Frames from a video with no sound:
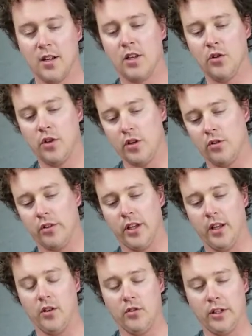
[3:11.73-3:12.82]
You
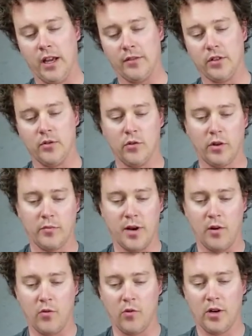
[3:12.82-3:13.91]
only have to worry
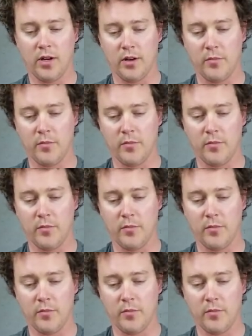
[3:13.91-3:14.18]
about one